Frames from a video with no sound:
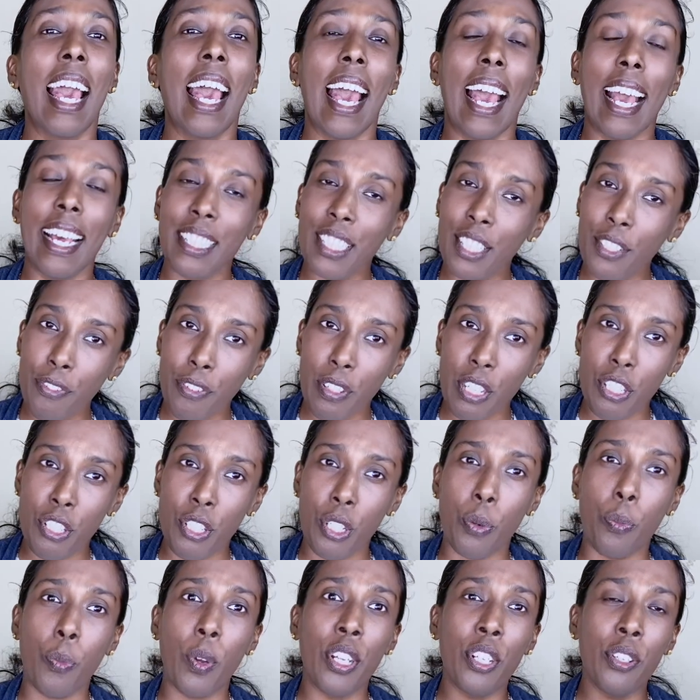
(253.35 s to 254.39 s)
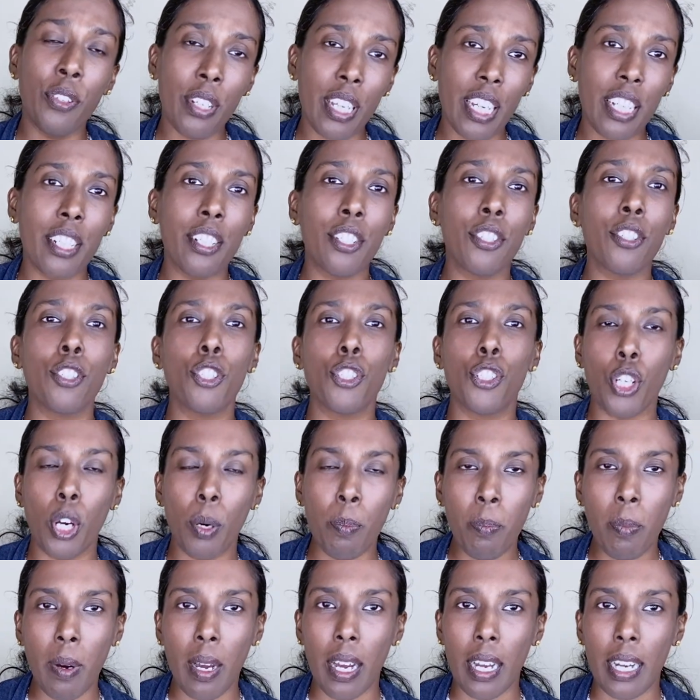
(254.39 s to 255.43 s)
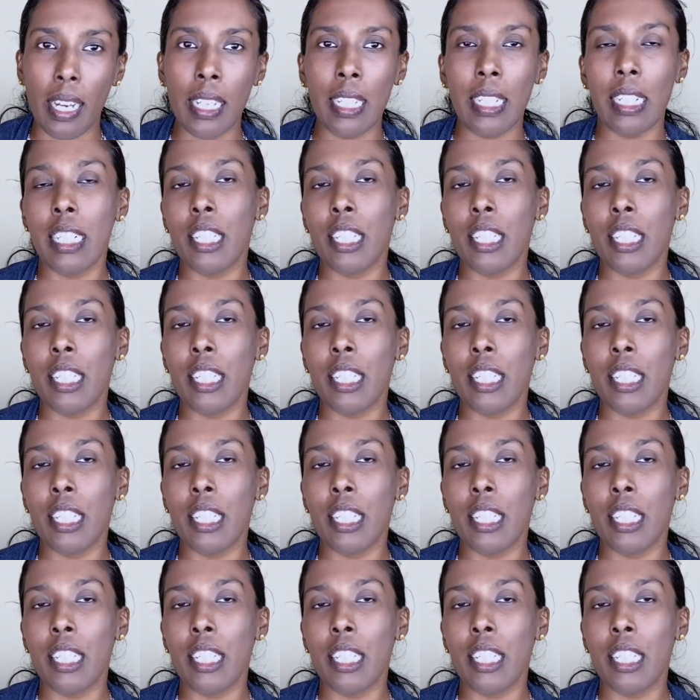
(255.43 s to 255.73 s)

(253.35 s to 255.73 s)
As a fresher, when you get into the job market,